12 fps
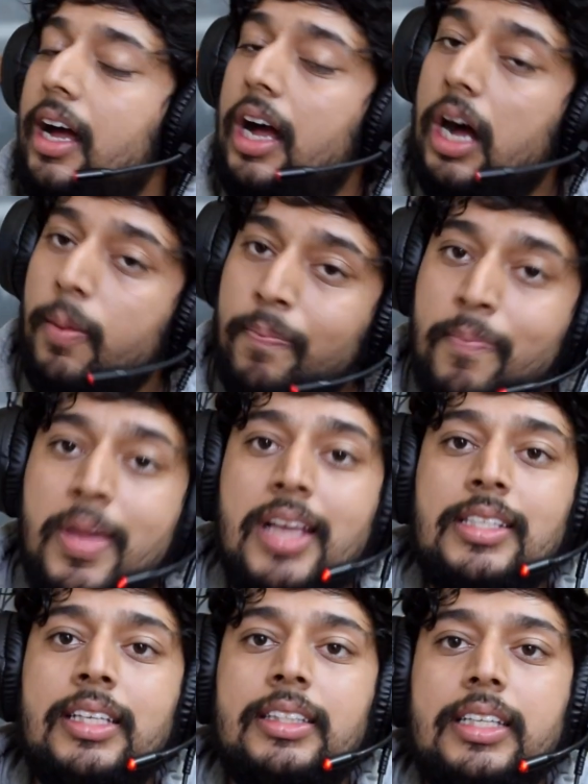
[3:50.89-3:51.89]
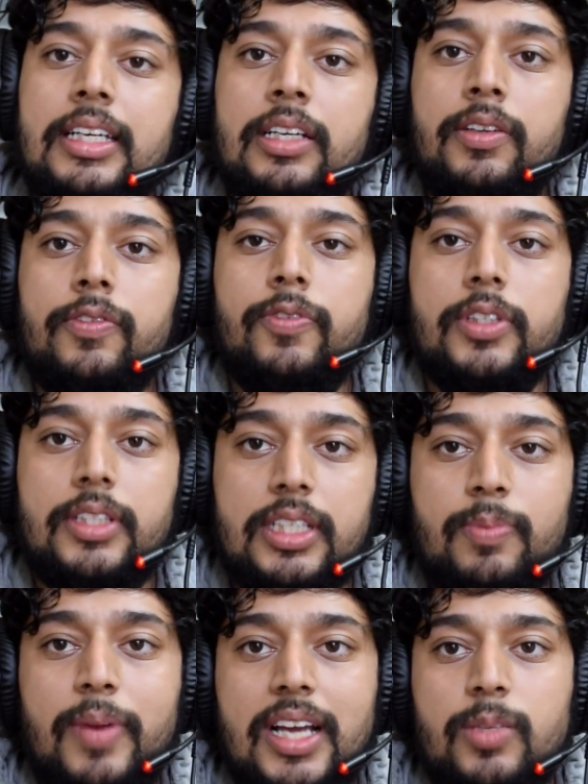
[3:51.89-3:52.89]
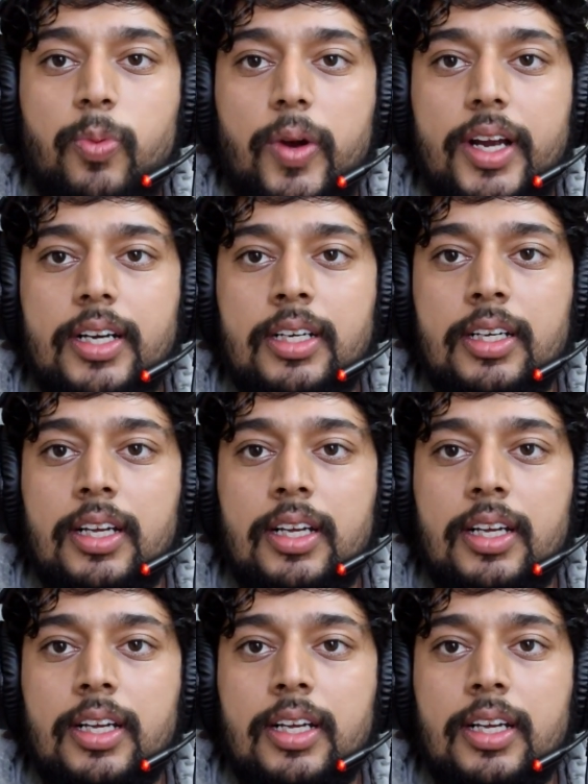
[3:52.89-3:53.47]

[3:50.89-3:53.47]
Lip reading: amazing thing for this price point.